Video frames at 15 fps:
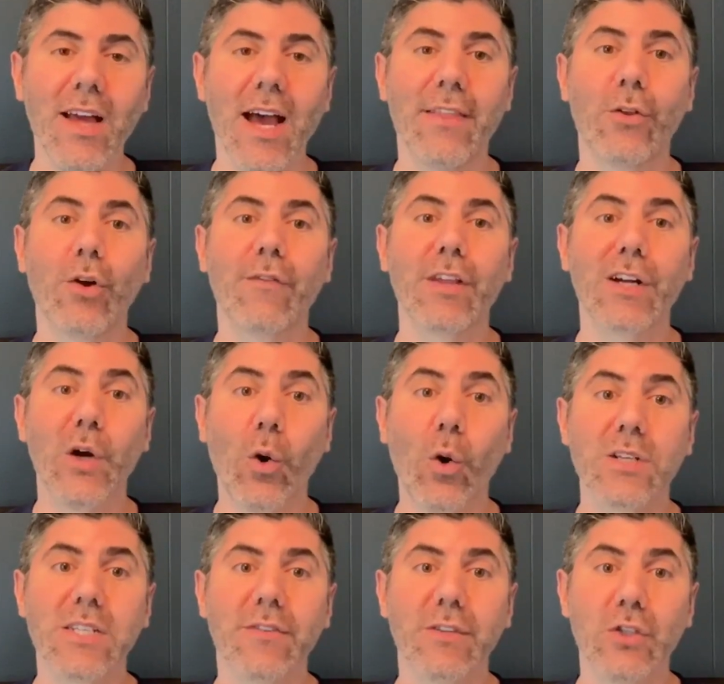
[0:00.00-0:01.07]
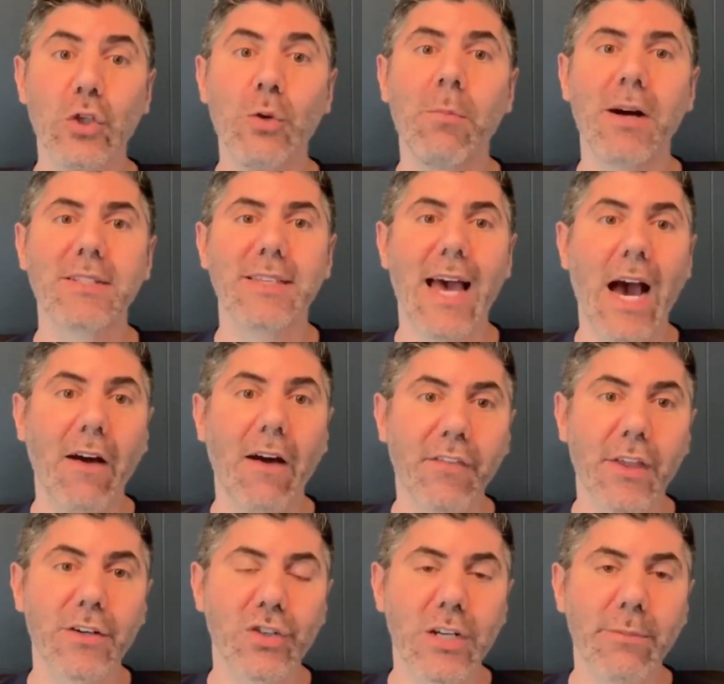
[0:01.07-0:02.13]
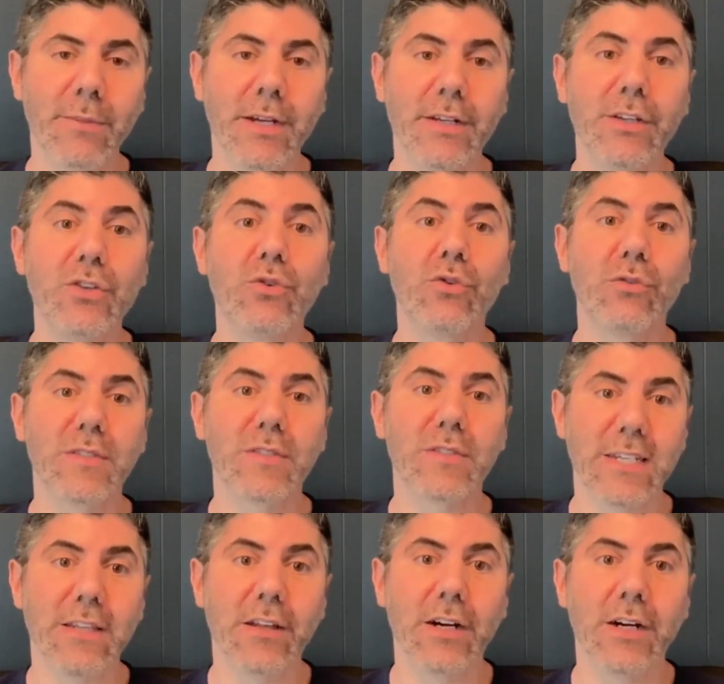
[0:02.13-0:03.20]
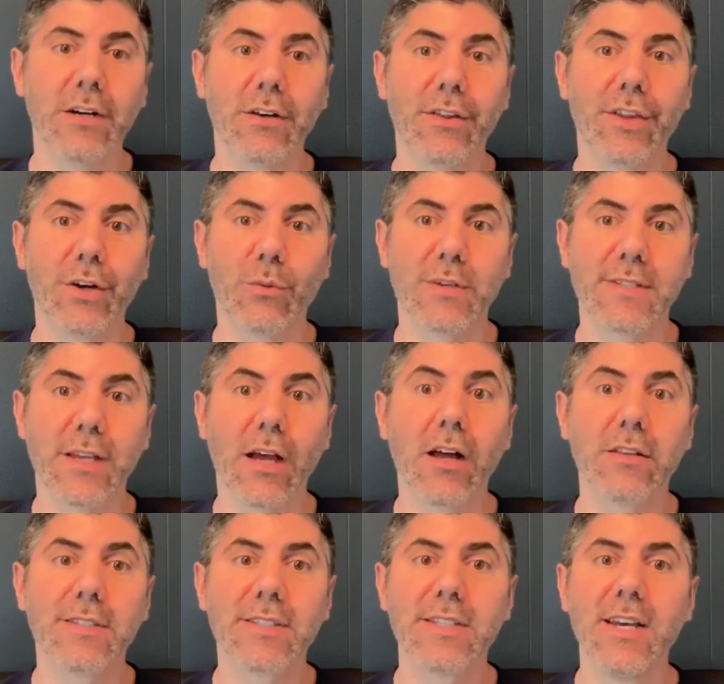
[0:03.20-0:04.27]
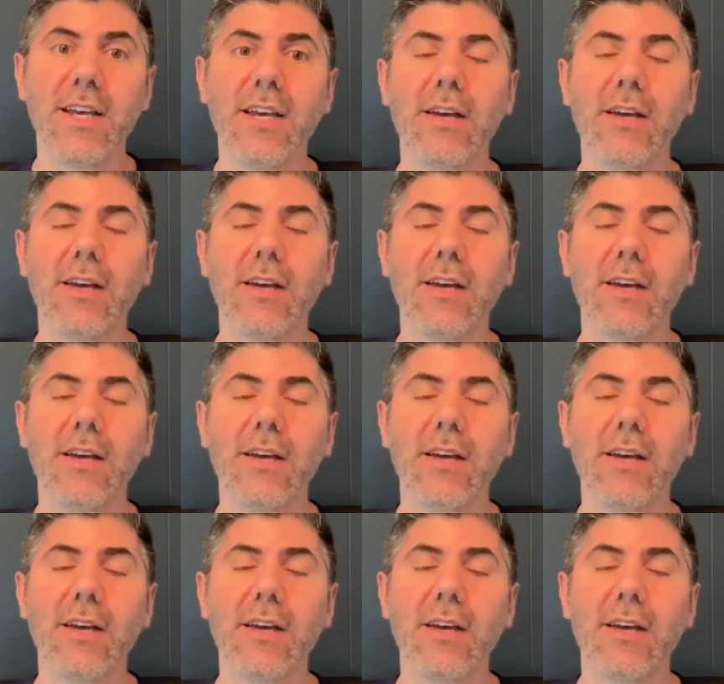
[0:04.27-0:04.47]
And then over the course of 2 months after the treatment, you will see the results.